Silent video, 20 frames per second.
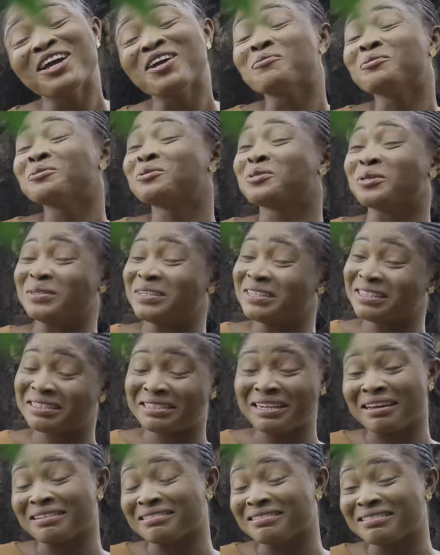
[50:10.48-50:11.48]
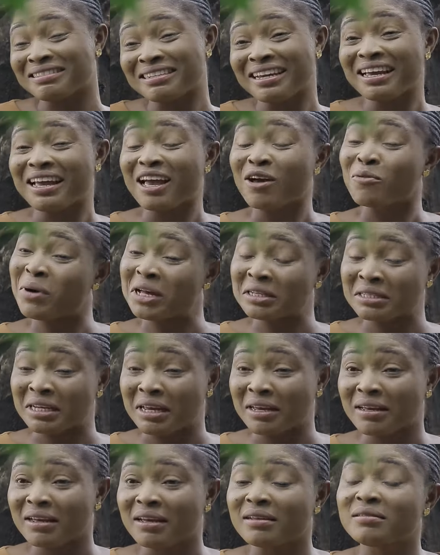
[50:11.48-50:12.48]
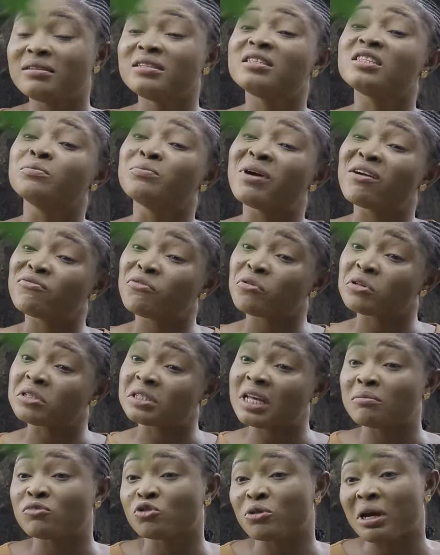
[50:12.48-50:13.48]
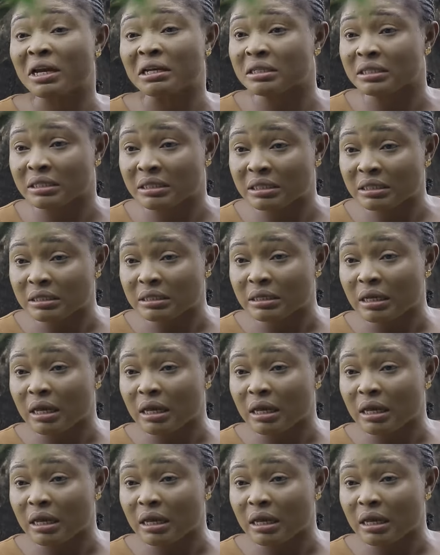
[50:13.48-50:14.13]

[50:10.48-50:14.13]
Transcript: You won't understand. Mata, this is my first time trying this.